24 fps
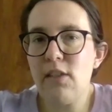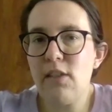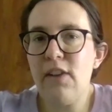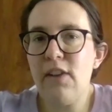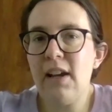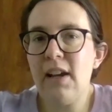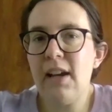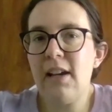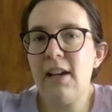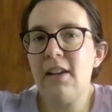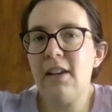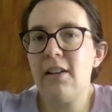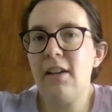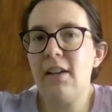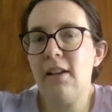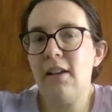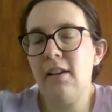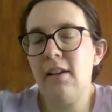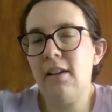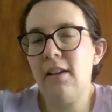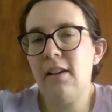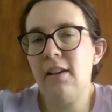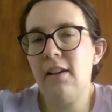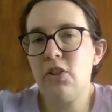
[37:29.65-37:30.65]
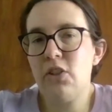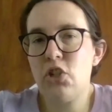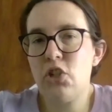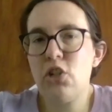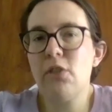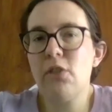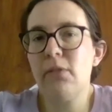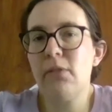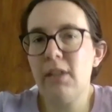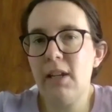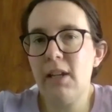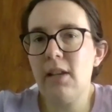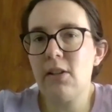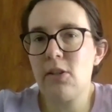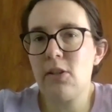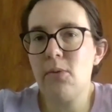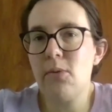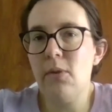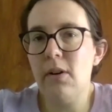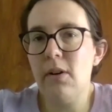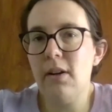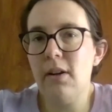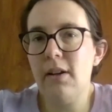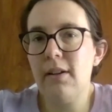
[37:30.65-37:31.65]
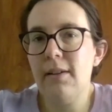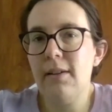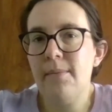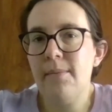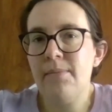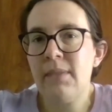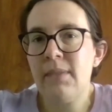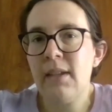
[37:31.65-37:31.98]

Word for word: is if I had a cheerleading squad.